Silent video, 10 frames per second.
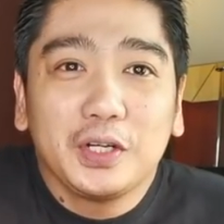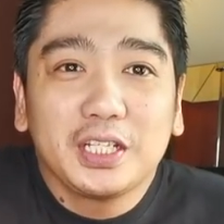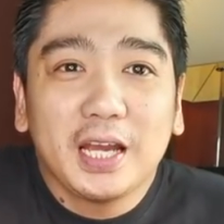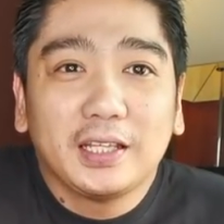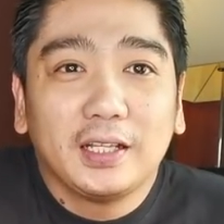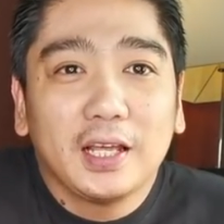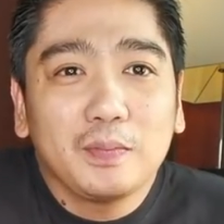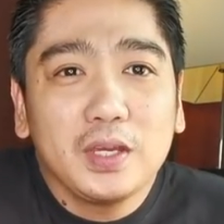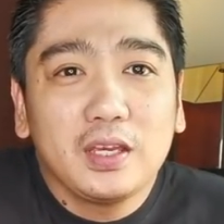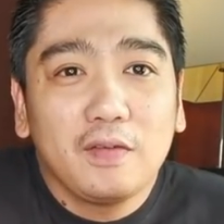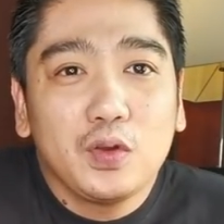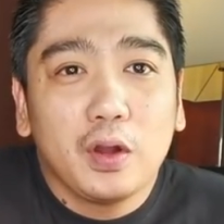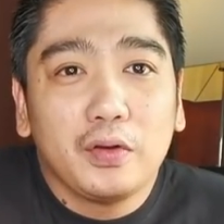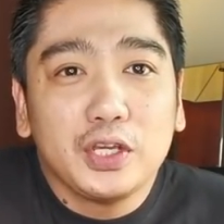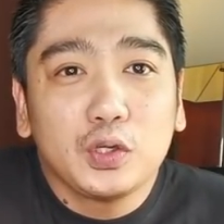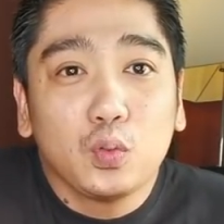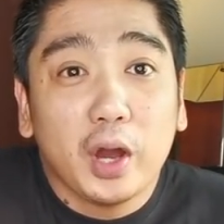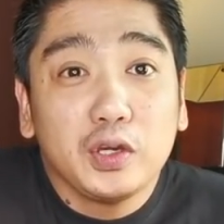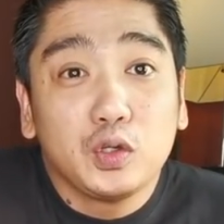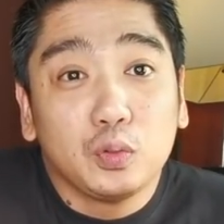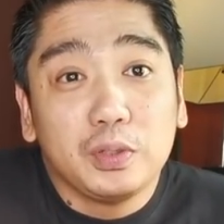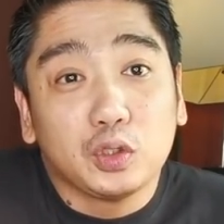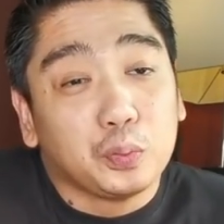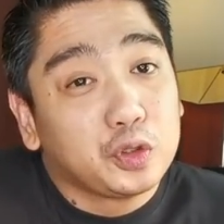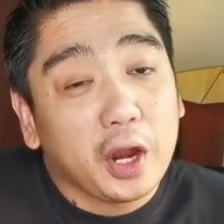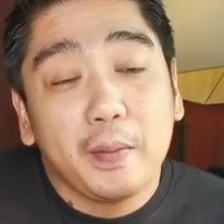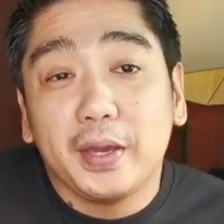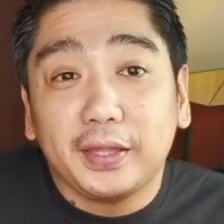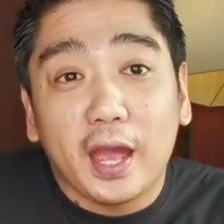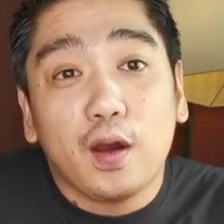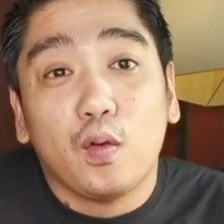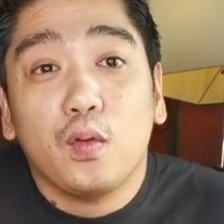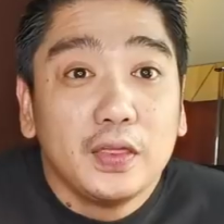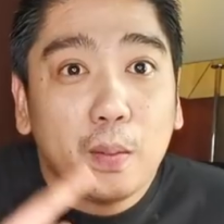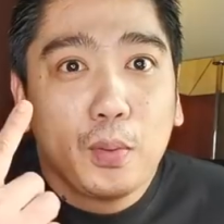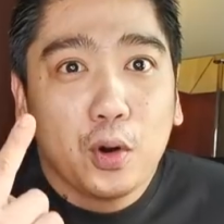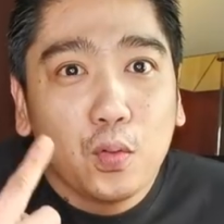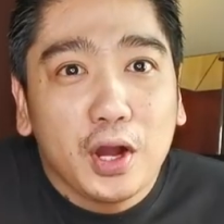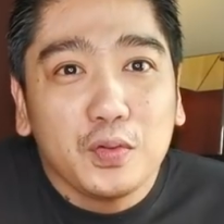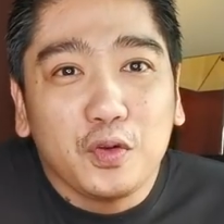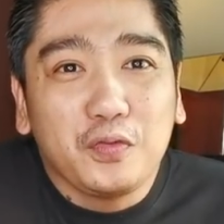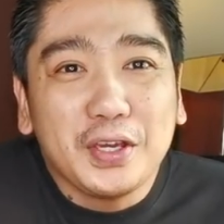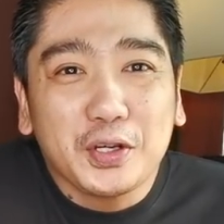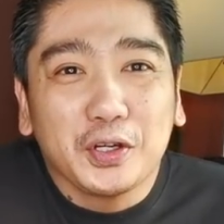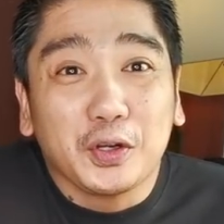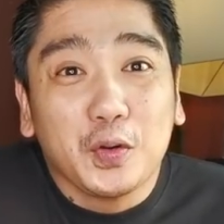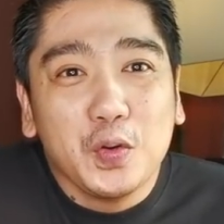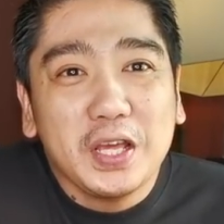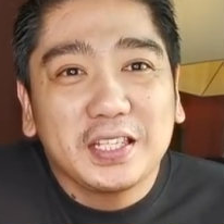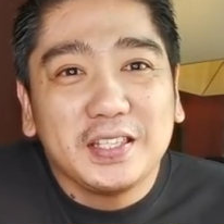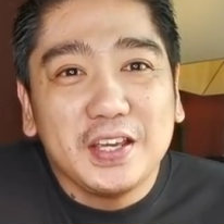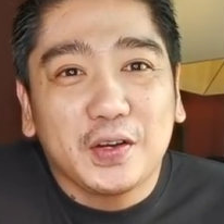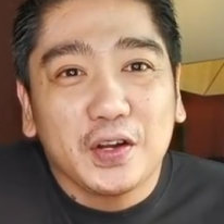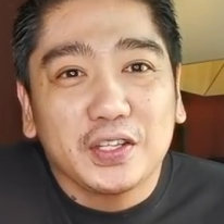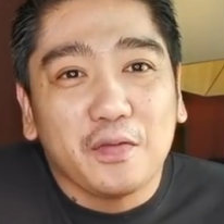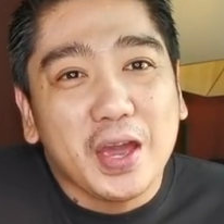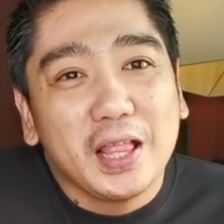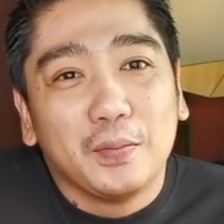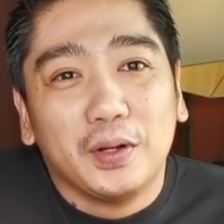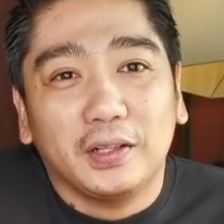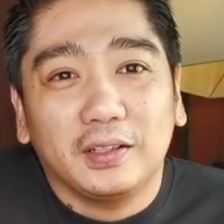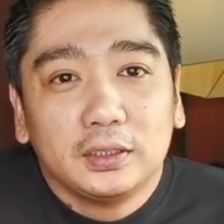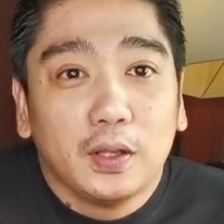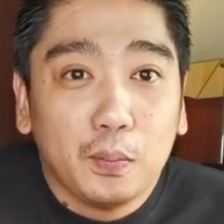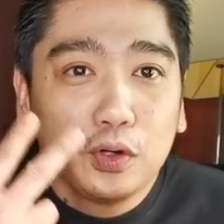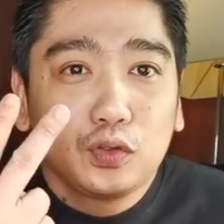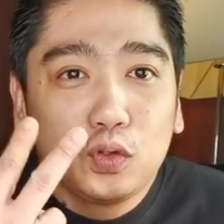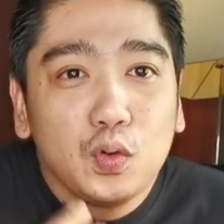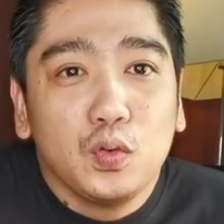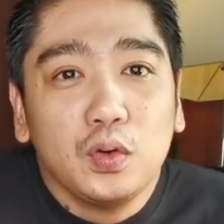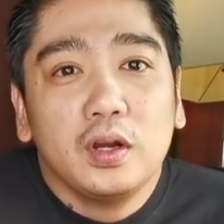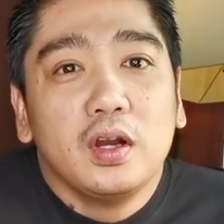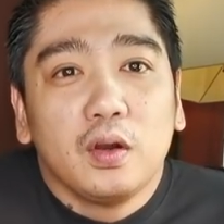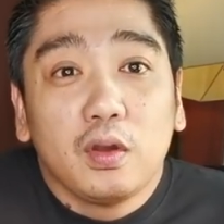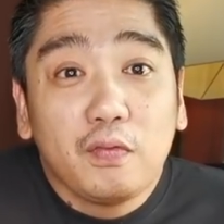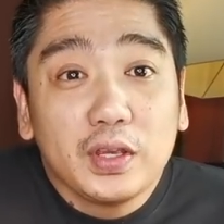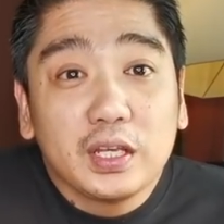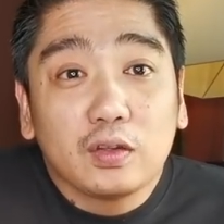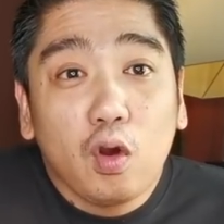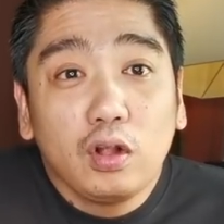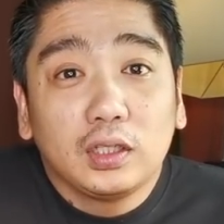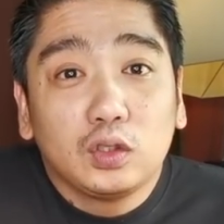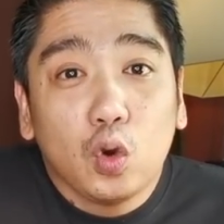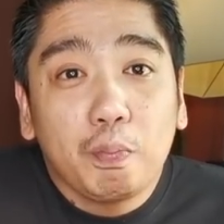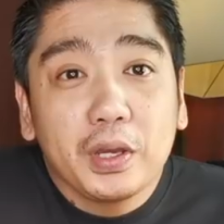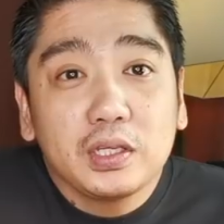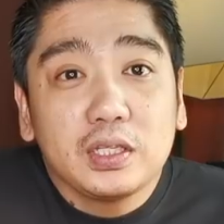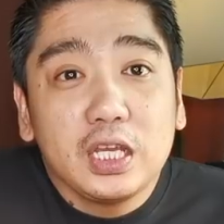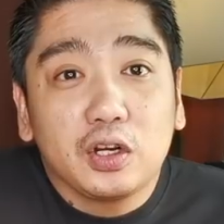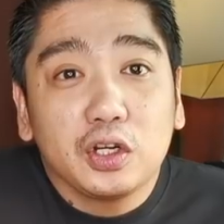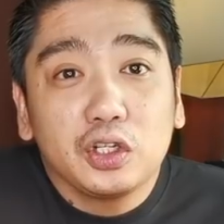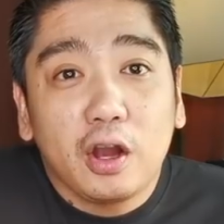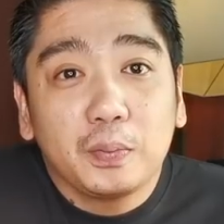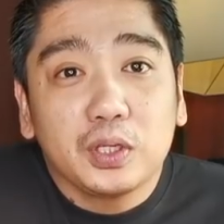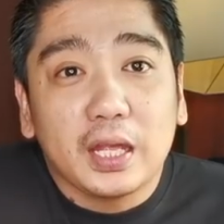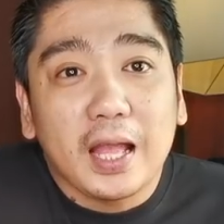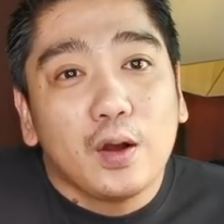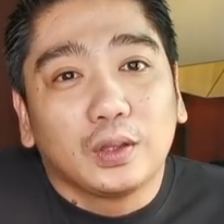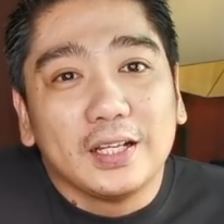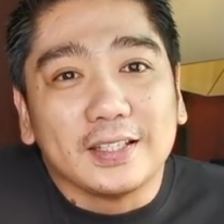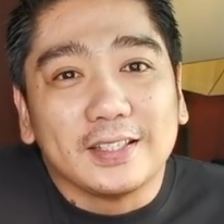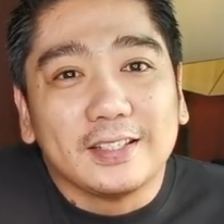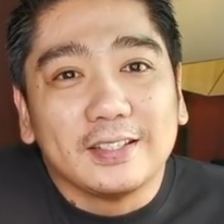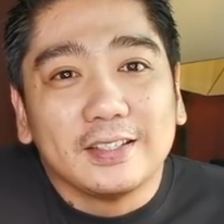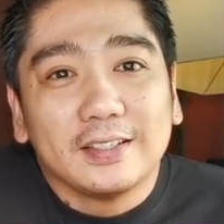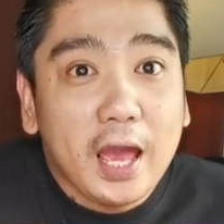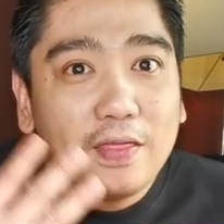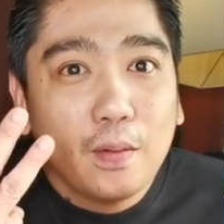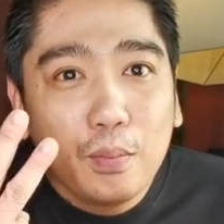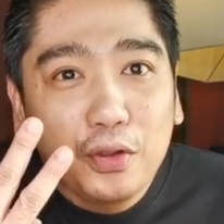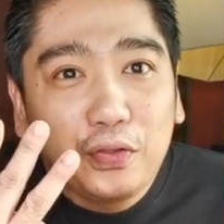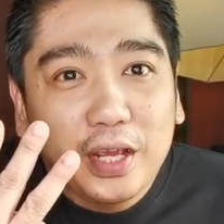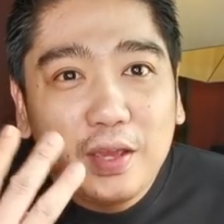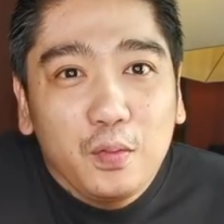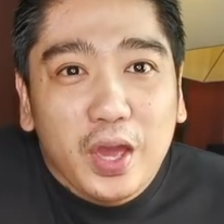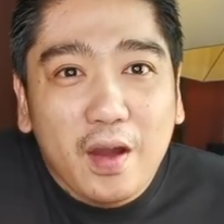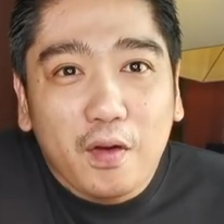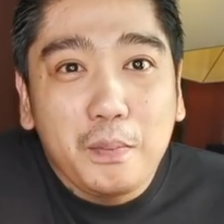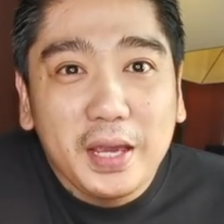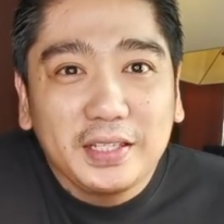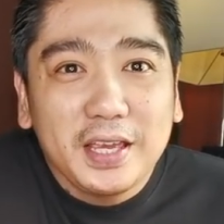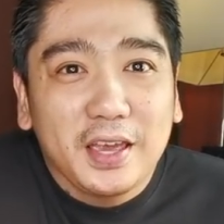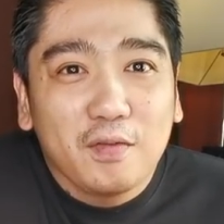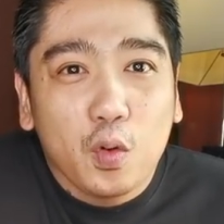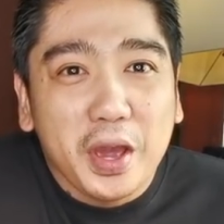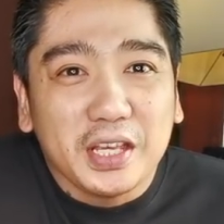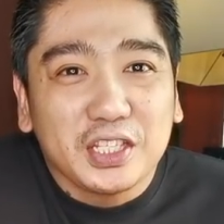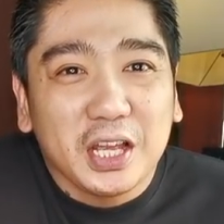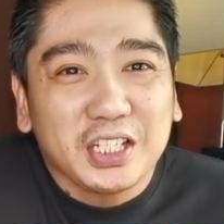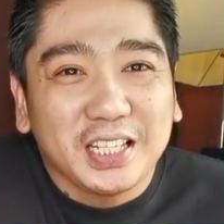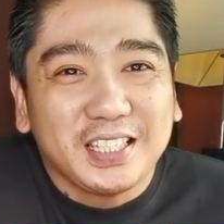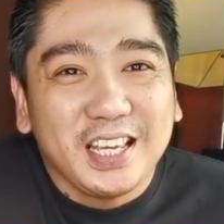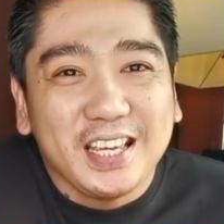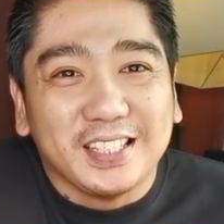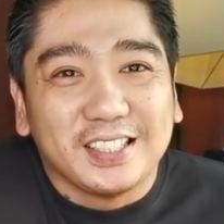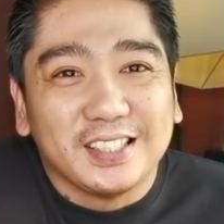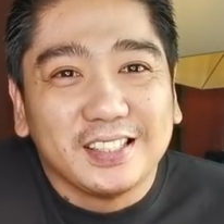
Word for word: to the channel, let me give you a reason why you should be subscribing now. Number 1, we feature the coolest sneakers available. Number 2, we visit all the dopest sneaker shops and outlets. And number 3, we have amazing giveaways such as these.